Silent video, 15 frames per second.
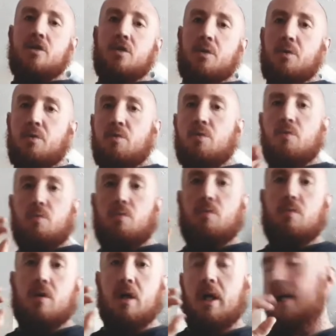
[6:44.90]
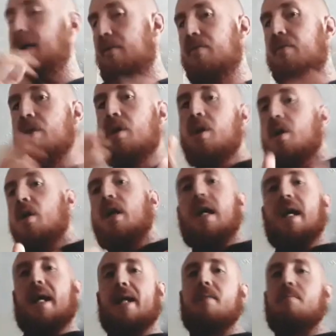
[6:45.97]
to kind of
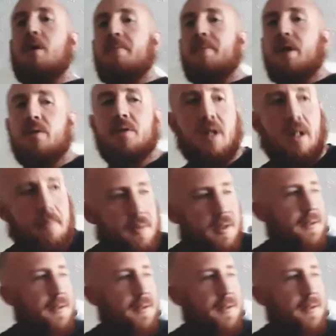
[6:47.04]
add my meals up.